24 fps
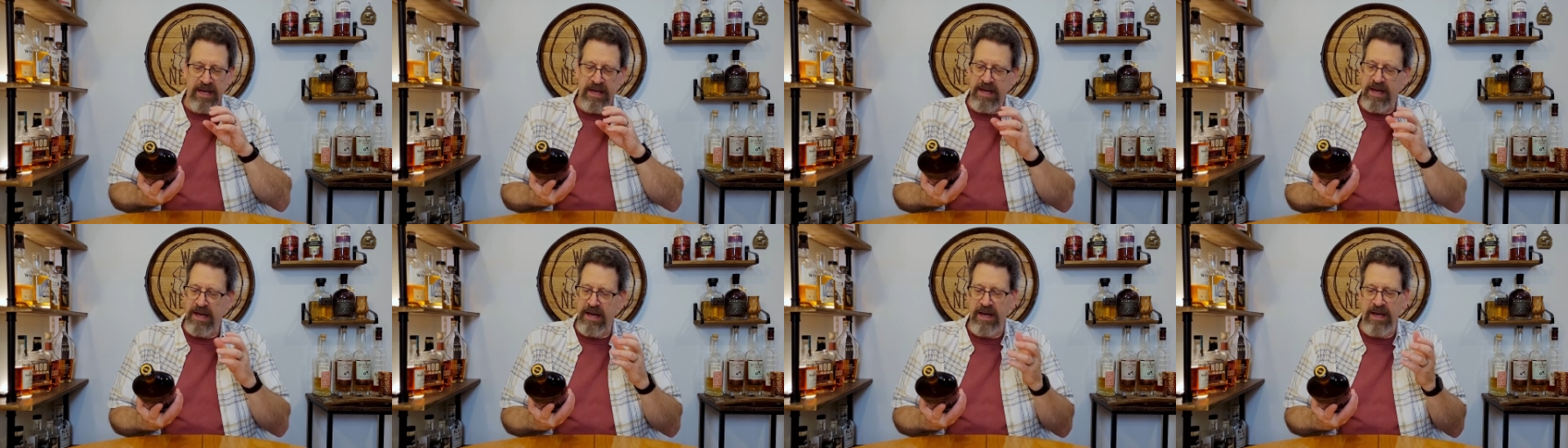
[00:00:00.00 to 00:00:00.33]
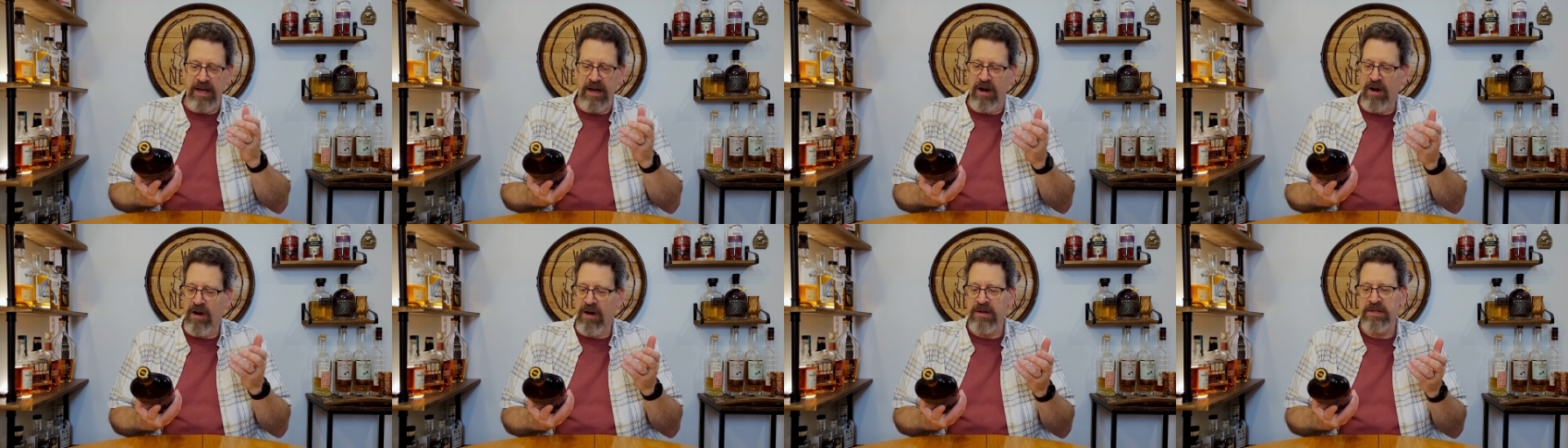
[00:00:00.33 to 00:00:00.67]
uh,
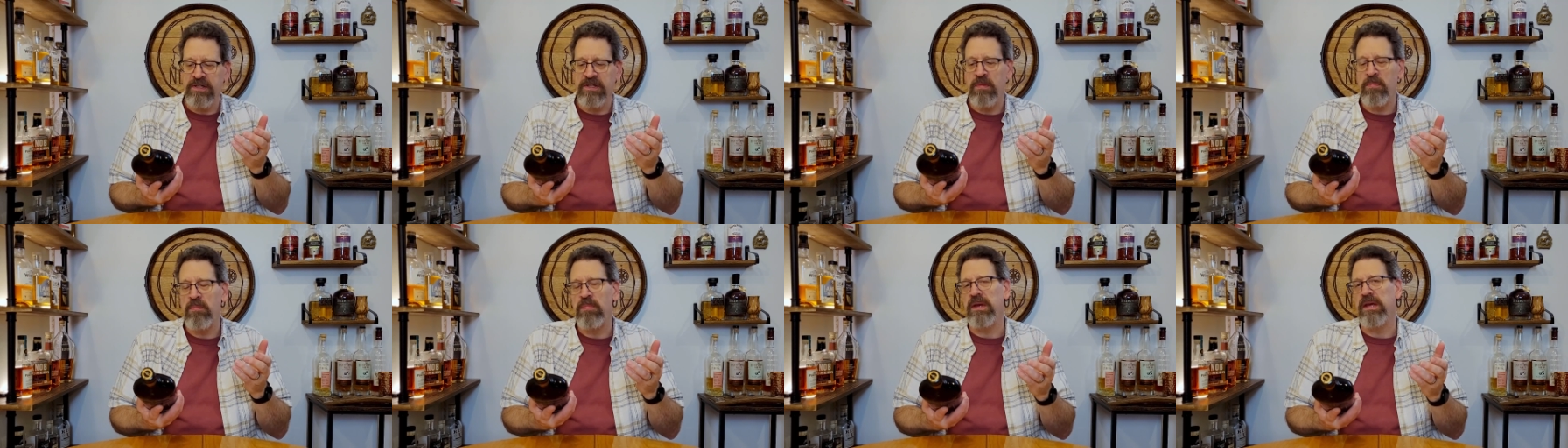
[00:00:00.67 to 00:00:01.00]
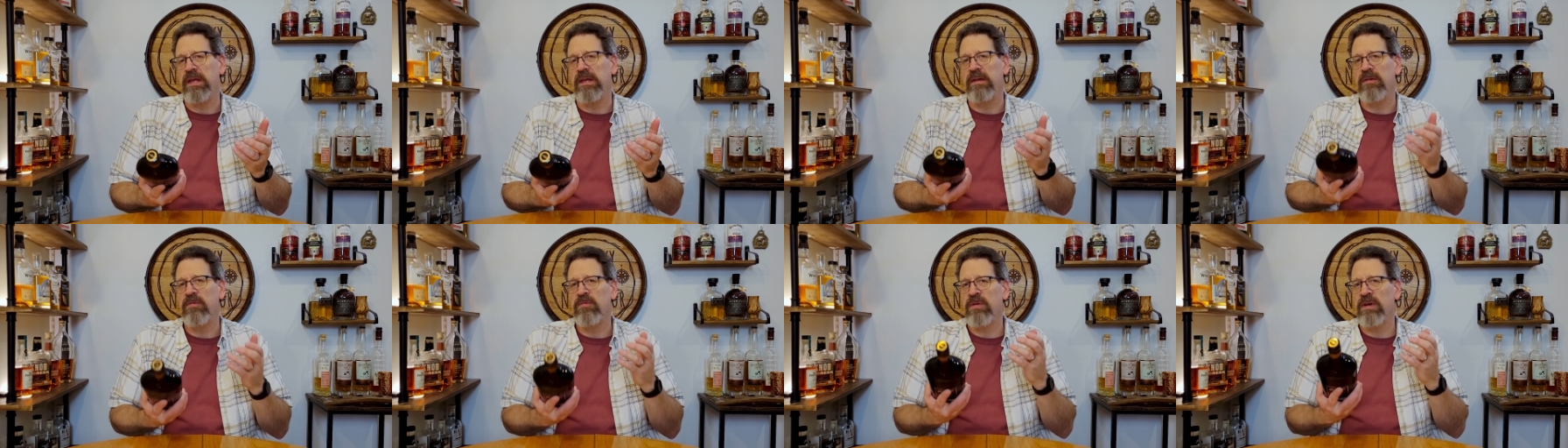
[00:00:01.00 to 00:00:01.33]
hard to
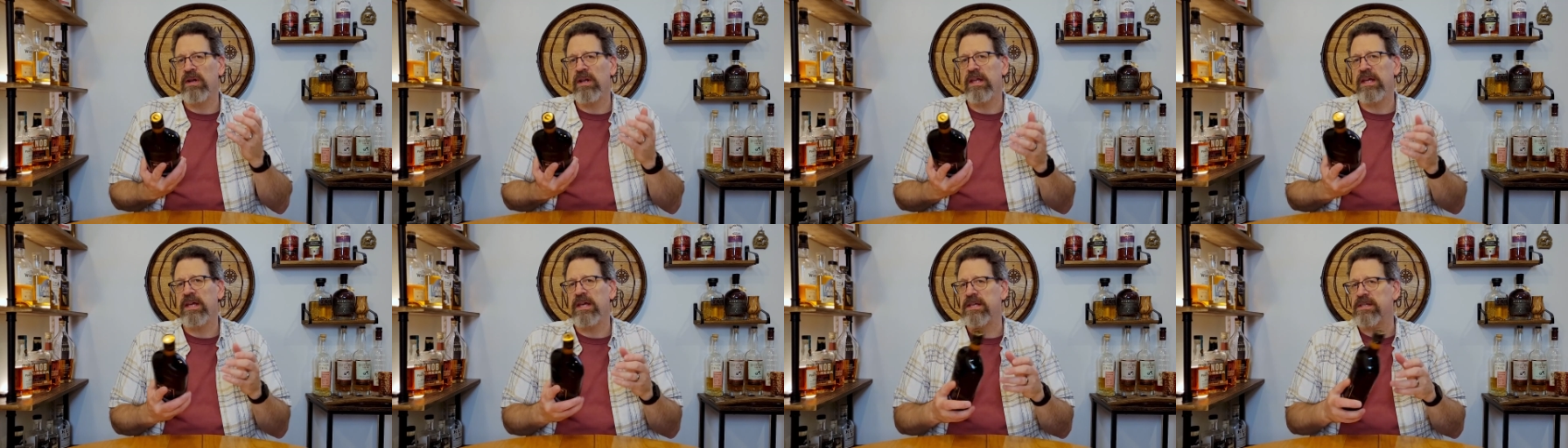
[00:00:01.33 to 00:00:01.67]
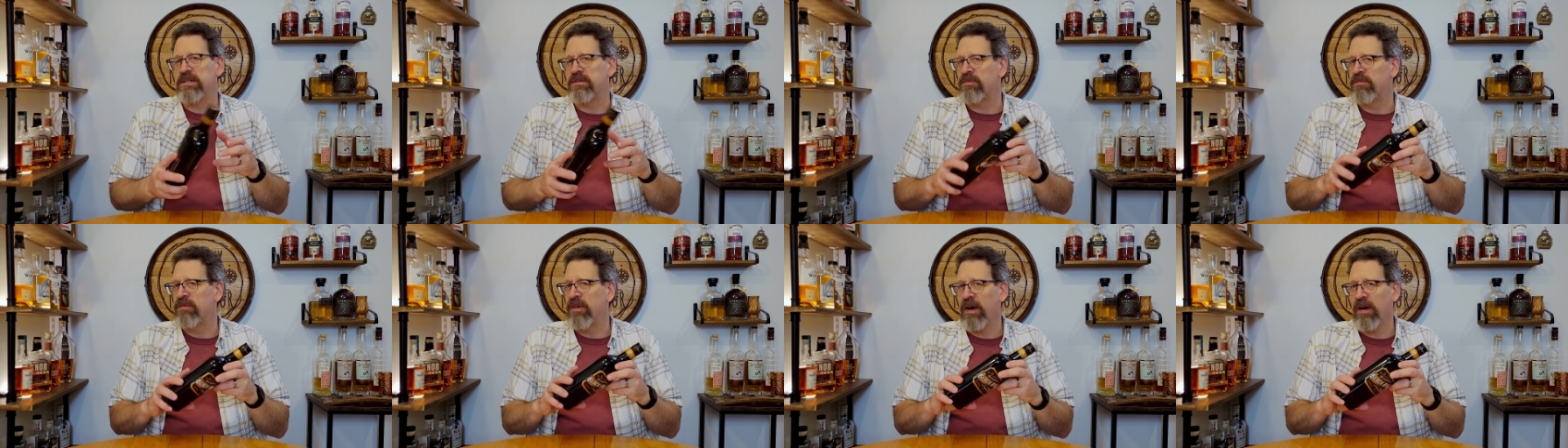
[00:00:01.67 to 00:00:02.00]
beat. It really
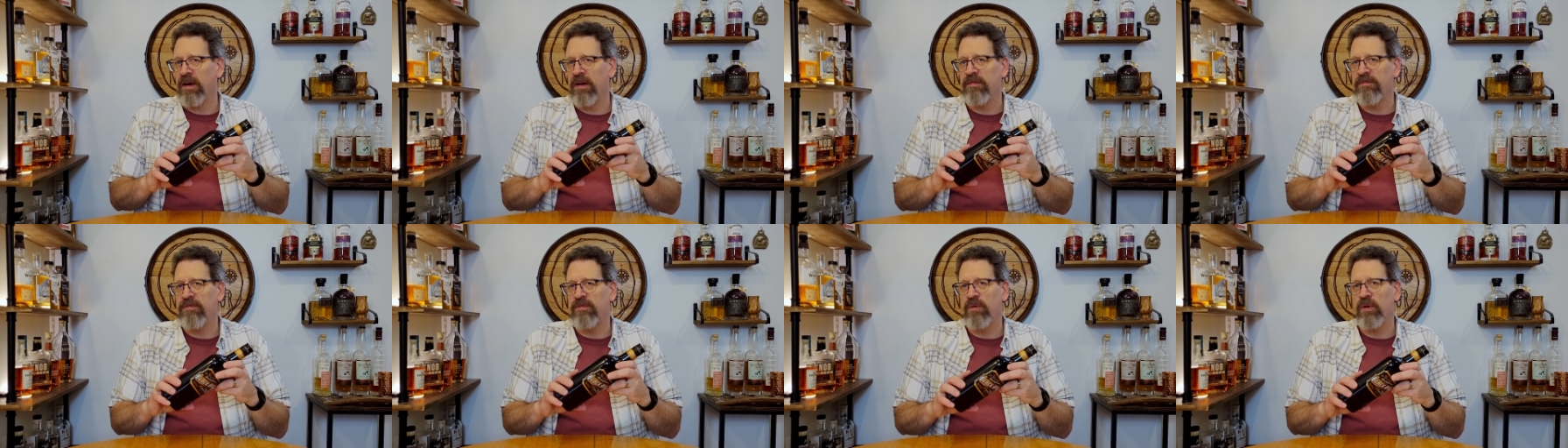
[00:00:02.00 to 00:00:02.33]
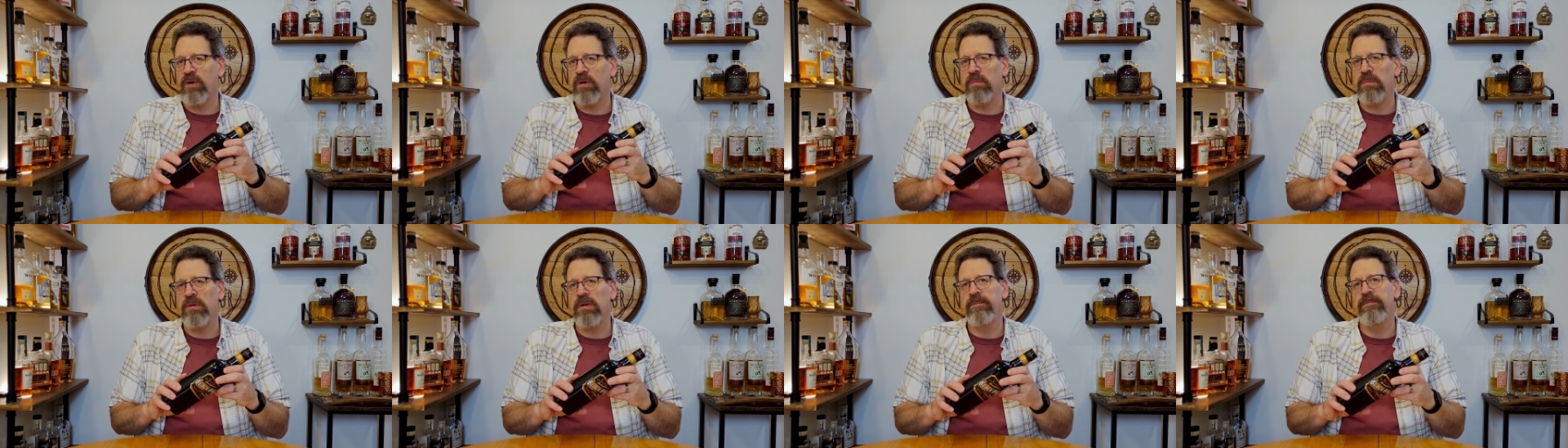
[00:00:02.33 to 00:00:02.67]
is. Very
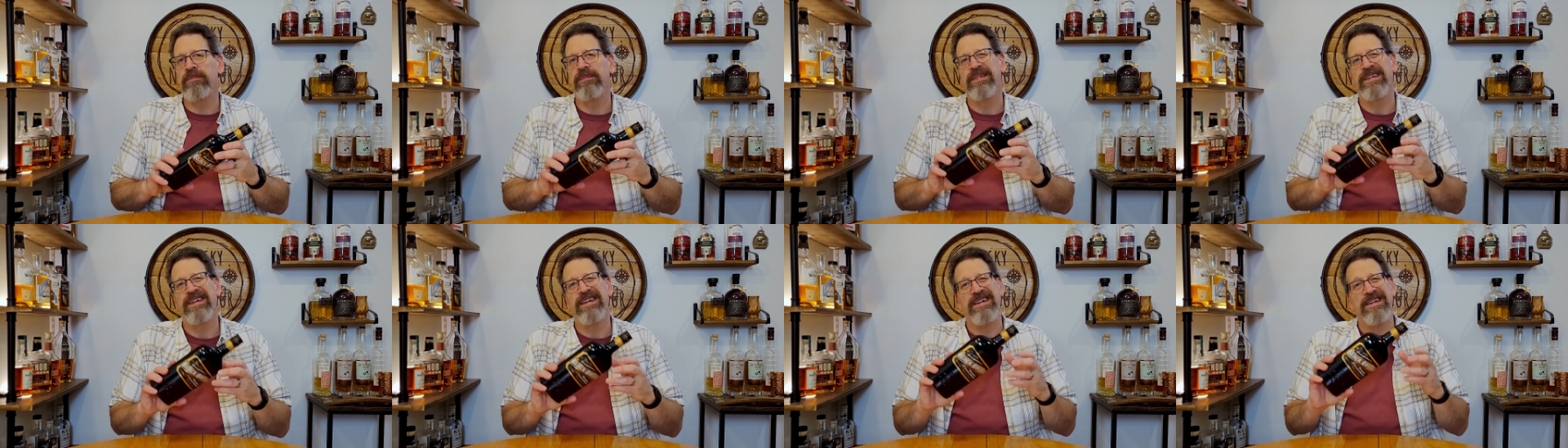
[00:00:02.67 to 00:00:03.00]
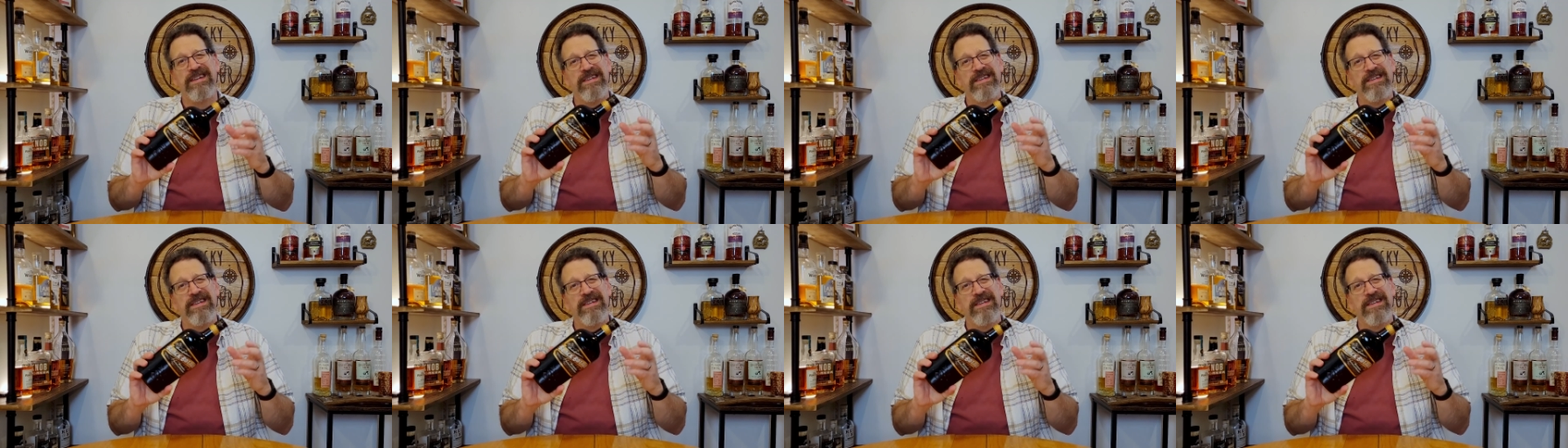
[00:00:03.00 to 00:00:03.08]
affordable.